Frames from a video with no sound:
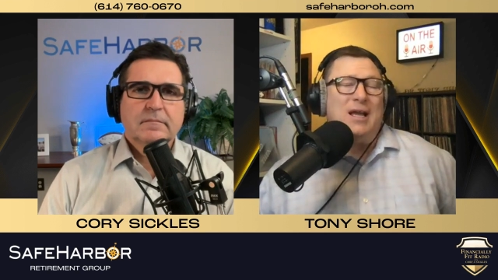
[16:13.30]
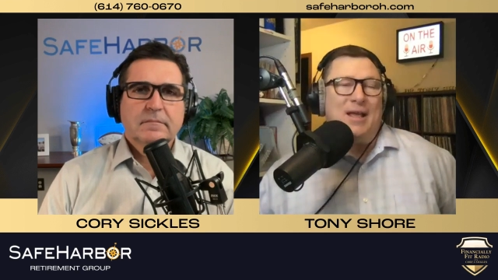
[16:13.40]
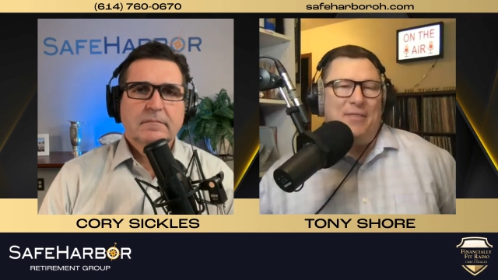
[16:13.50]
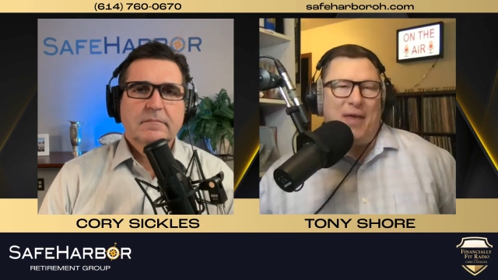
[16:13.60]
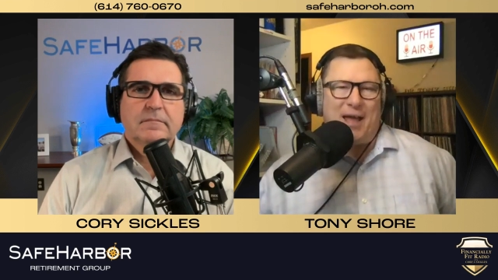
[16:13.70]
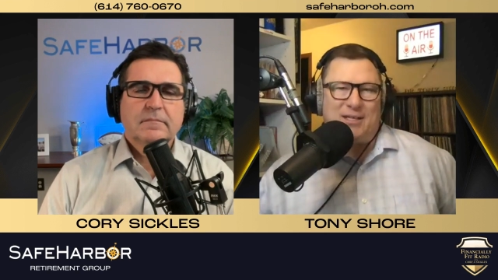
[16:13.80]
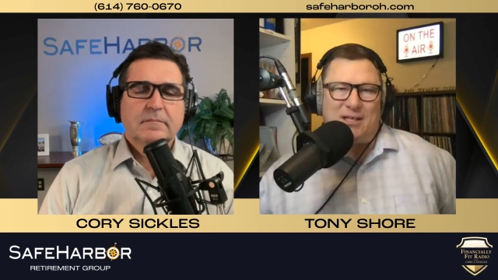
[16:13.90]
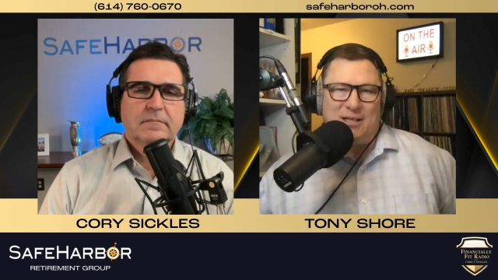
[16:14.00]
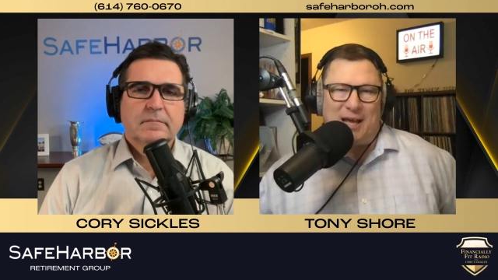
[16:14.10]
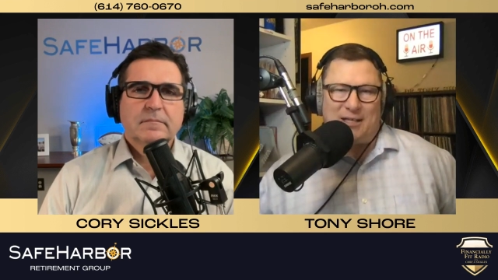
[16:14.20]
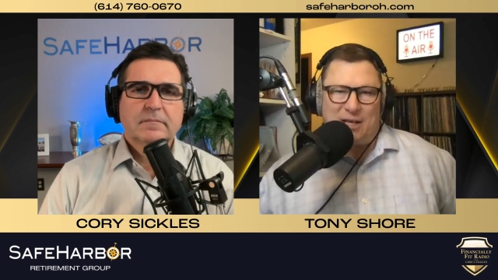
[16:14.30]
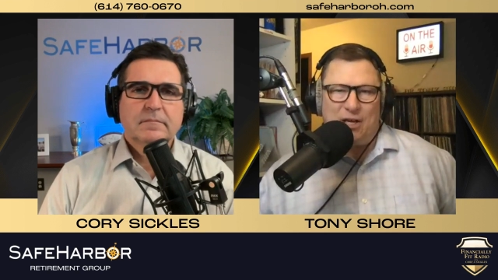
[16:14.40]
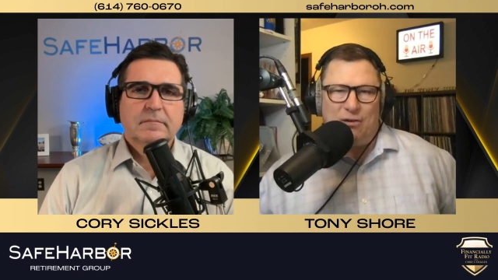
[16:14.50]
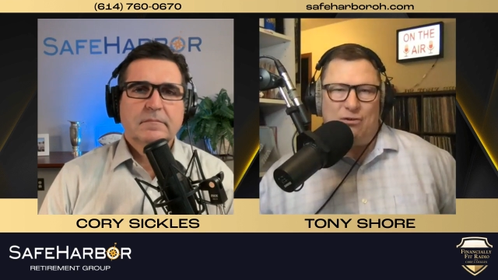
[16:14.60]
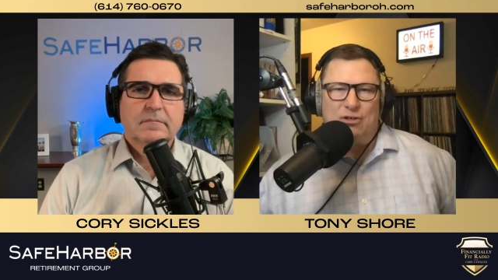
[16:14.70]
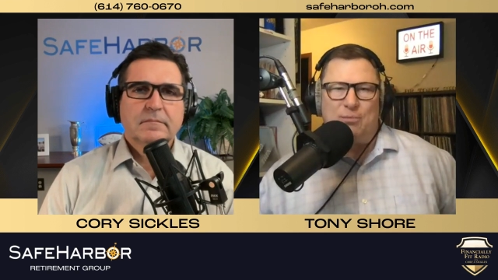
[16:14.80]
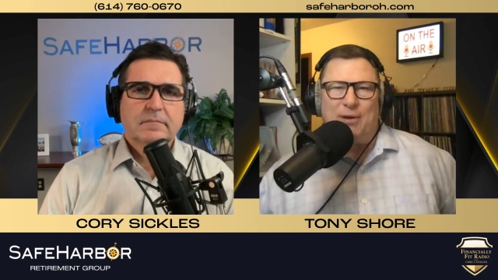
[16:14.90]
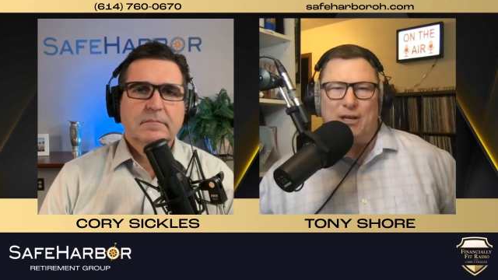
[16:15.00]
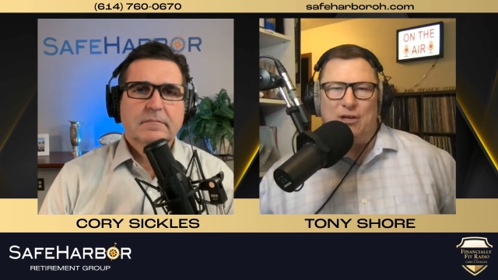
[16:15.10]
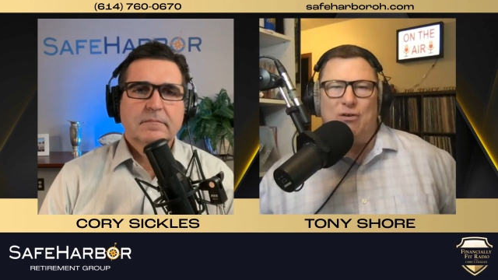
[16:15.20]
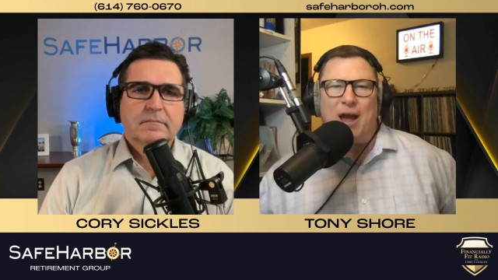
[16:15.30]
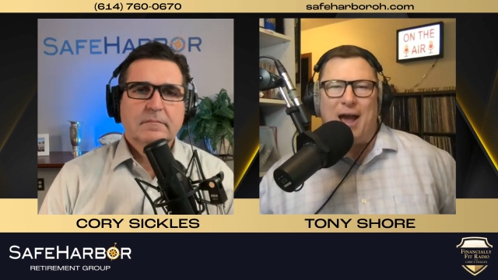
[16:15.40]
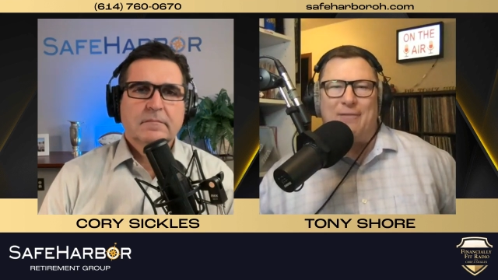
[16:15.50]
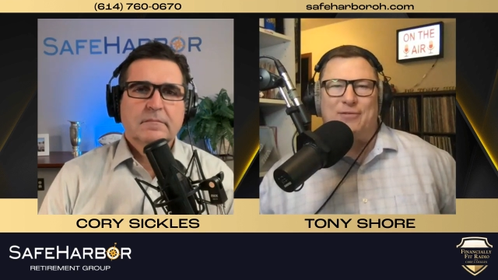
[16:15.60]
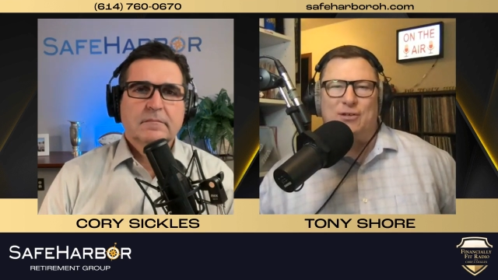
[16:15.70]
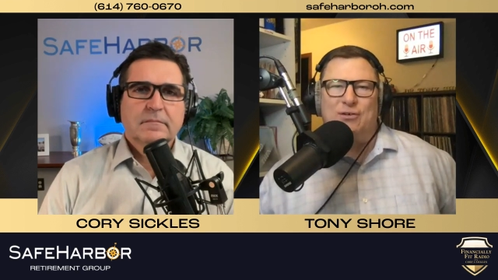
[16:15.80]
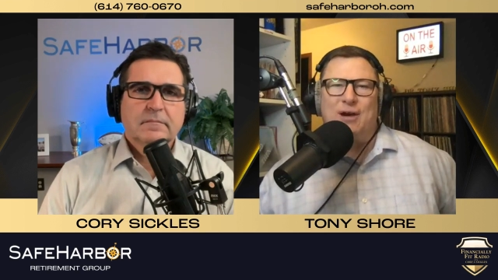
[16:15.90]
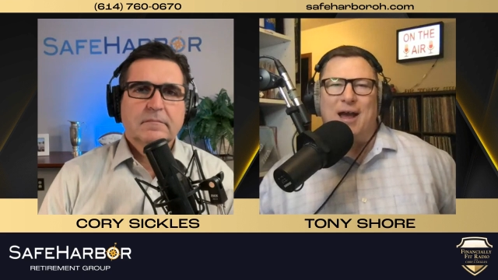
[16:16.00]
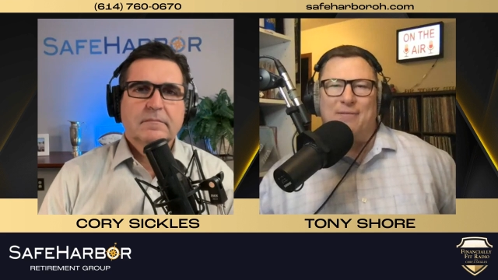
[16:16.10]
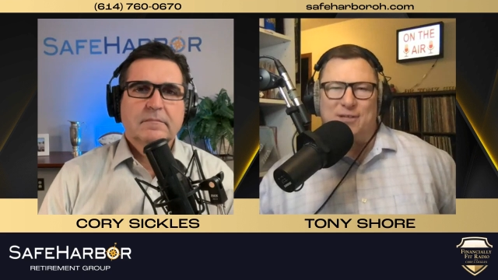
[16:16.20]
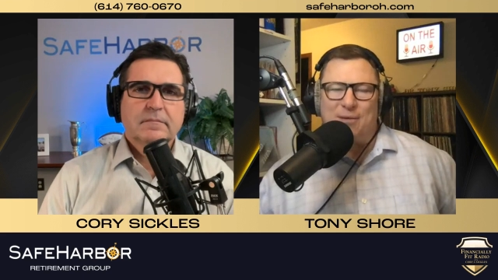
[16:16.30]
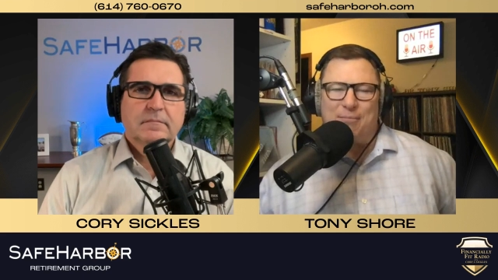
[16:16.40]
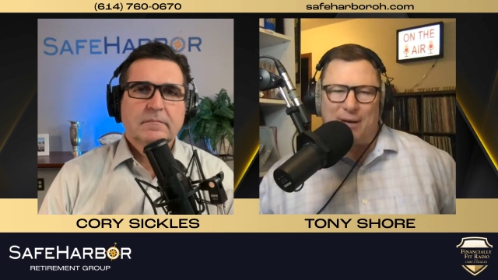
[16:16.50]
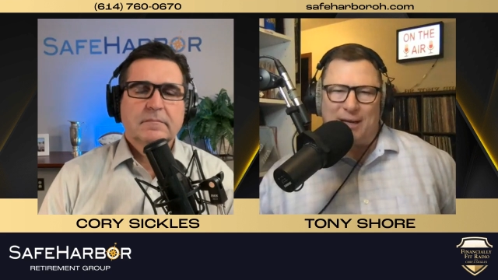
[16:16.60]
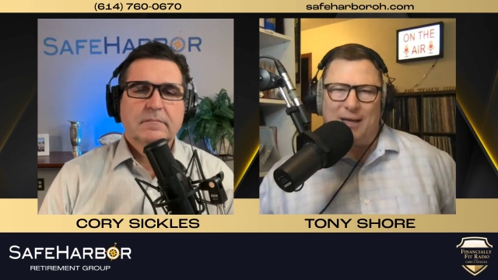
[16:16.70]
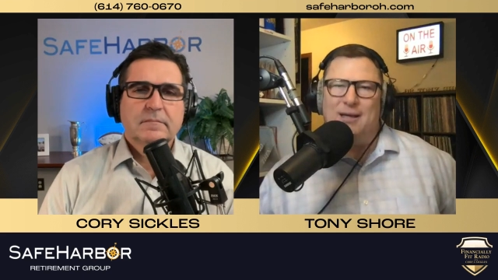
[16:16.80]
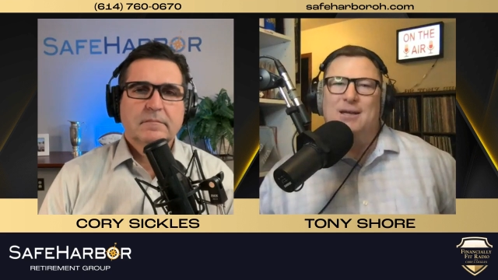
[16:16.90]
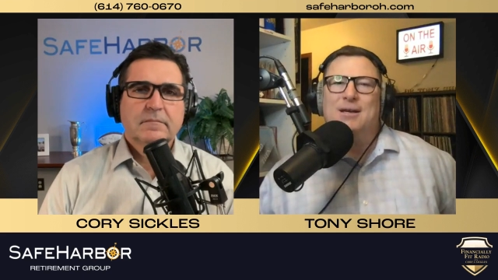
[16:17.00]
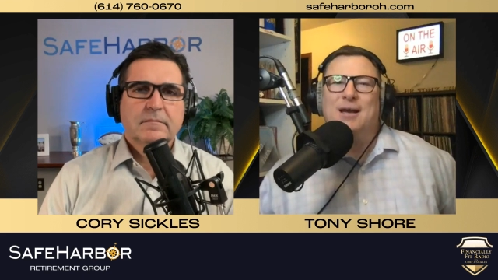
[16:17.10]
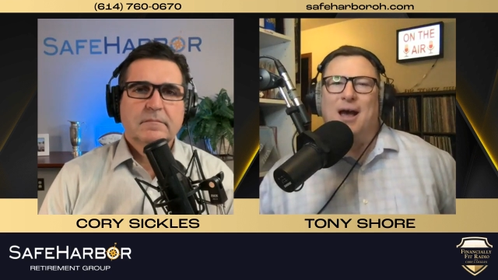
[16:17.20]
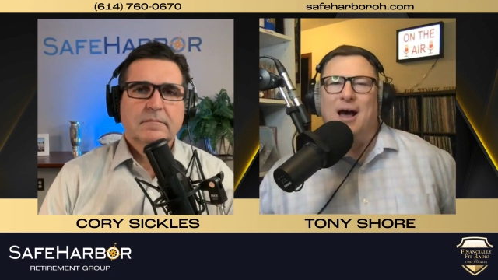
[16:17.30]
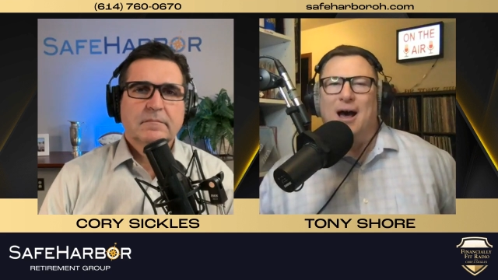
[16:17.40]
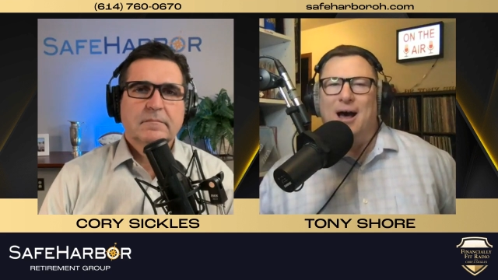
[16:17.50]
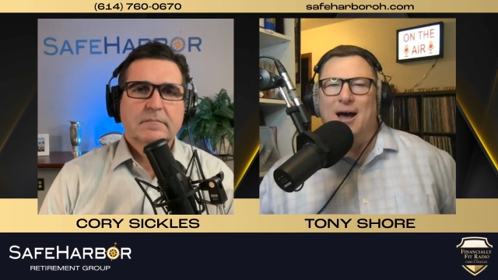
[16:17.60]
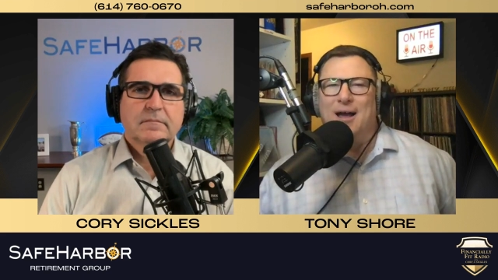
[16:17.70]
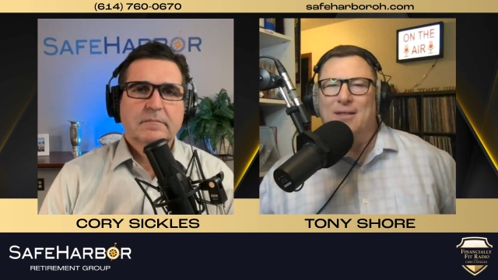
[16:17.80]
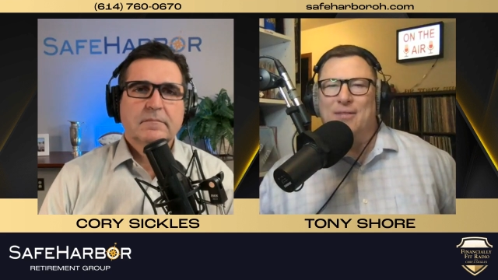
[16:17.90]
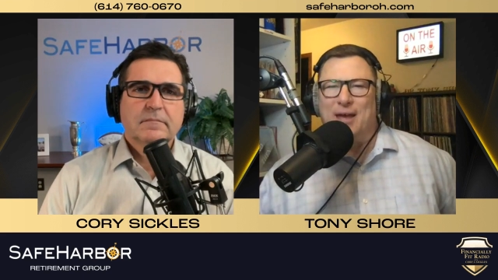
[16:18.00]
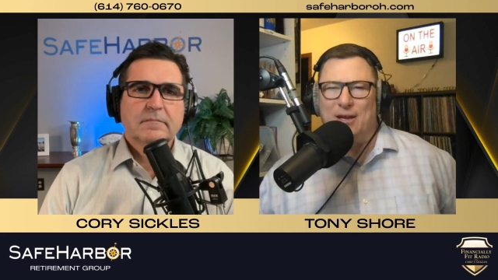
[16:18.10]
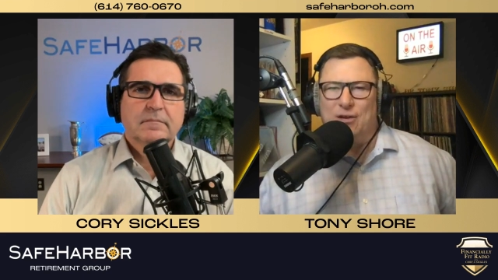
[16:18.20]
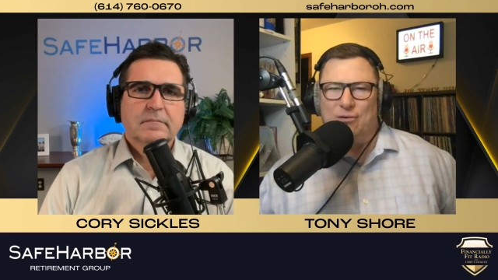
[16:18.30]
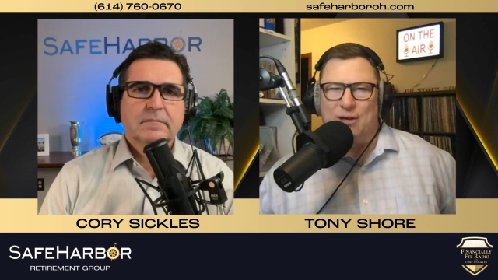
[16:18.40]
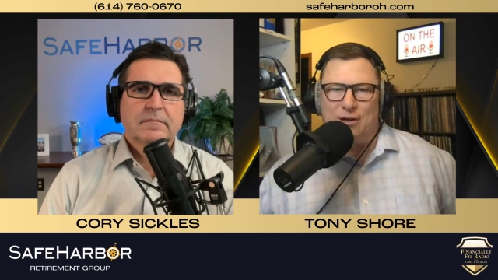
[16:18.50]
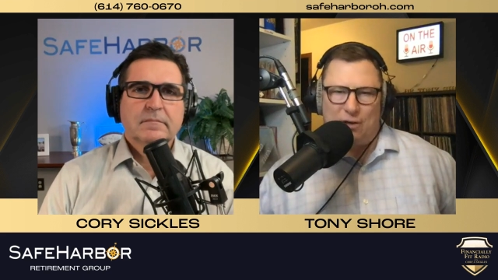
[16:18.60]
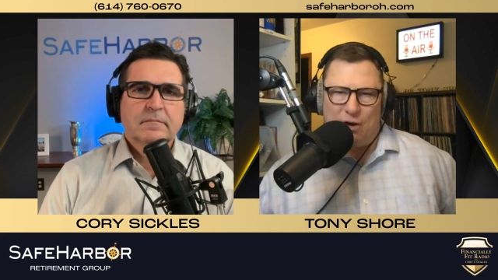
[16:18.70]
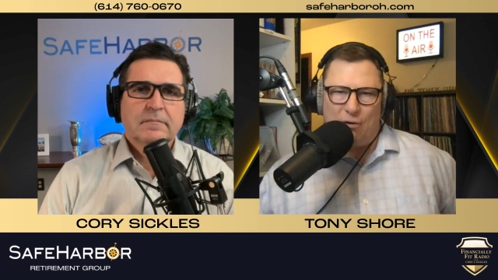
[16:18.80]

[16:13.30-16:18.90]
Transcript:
Speaker 1: that's, that's huge, but you have to have somebody uh, that you can go